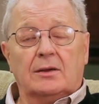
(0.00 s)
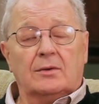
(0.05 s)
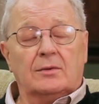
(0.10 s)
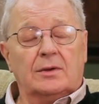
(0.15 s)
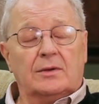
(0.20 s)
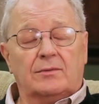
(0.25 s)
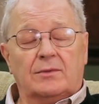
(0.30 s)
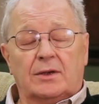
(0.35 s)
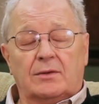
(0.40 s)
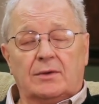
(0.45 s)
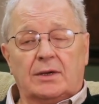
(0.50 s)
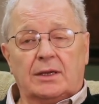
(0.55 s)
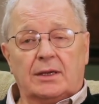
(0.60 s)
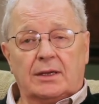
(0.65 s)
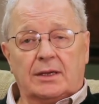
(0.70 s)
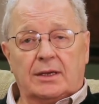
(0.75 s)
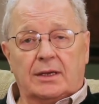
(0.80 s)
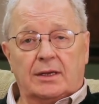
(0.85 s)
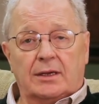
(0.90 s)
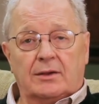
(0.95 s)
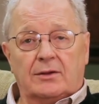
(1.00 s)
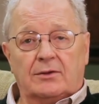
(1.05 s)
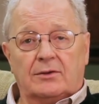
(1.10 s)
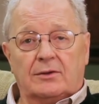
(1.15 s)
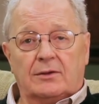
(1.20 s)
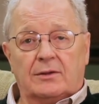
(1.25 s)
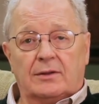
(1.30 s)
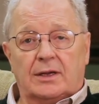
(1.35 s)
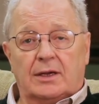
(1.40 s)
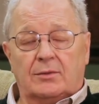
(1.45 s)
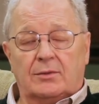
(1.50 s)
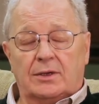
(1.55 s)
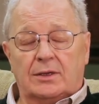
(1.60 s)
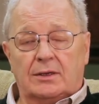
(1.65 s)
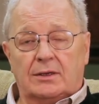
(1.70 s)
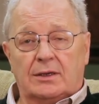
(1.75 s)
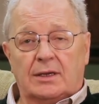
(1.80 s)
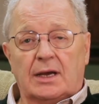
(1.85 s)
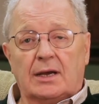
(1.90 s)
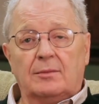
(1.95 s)
we've never had a case that we
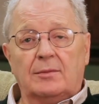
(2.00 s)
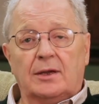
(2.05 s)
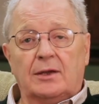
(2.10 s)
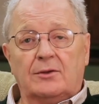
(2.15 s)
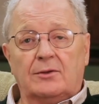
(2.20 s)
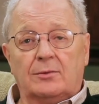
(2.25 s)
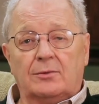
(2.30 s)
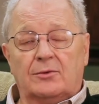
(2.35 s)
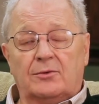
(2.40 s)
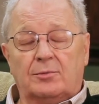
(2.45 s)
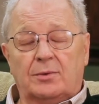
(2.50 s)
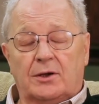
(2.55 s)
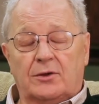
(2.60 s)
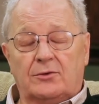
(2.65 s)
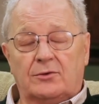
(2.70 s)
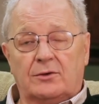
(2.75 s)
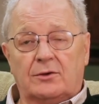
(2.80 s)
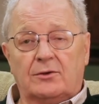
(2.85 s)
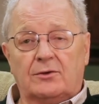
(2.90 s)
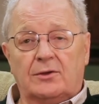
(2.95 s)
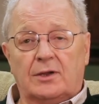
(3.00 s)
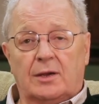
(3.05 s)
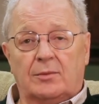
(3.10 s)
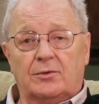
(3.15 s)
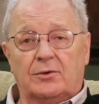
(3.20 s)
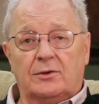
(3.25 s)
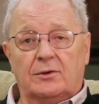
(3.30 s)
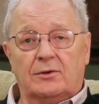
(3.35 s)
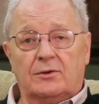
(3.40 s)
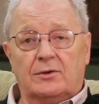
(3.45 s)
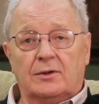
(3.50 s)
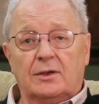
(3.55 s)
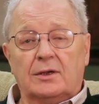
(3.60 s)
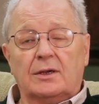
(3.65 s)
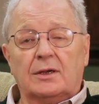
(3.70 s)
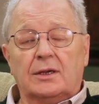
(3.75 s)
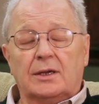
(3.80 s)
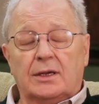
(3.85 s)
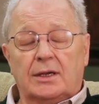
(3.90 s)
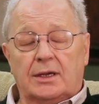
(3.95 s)
did not make some special exceptions
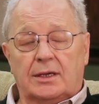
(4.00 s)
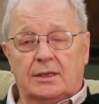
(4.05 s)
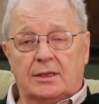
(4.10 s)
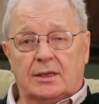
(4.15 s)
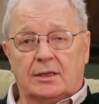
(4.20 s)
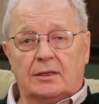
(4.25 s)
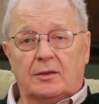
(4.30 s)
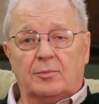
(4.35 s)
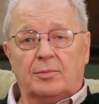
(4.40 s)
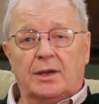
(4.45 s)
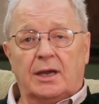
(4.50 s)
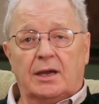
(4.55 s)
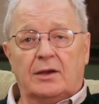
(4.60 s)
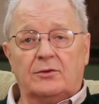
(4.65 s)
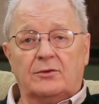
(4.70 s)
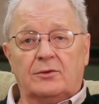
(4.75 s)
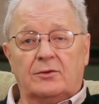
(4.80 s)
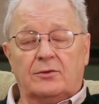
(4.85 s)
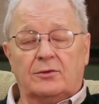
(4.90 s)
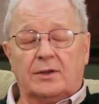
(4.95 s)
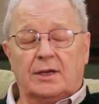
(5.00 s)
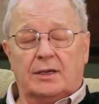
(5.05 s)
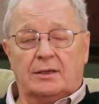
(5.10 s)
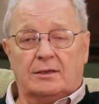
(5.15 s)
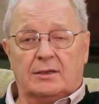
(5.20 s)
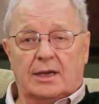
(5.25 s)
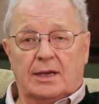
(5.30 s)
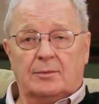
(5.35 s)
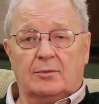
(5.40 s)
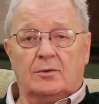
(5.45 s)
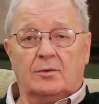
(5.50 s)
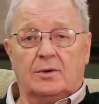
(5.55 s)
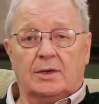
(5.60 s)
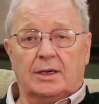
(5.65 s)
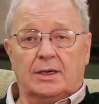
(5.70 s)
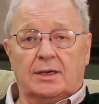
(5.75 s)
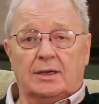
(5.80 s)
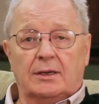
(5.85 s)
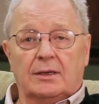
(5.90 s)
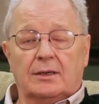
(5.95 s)
and get the pastors that time
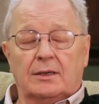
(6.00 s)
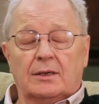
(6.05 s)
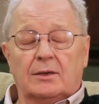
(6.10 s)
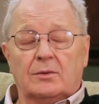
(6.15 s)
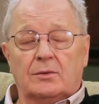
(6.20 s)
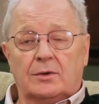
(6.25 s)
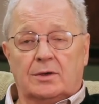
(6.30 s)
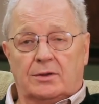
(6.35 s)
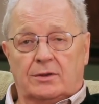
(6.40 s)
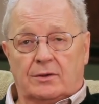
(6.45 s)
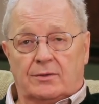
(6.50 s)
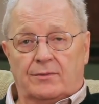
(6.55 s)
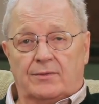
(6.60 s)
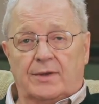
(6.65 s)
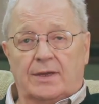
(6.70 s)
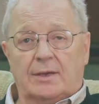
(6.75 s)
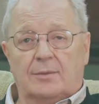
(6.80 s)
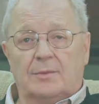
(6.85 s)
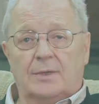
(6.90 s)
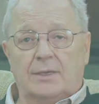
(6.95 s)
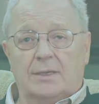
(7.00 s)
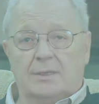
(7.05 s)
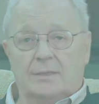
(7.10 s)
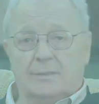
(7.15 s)
away with their family.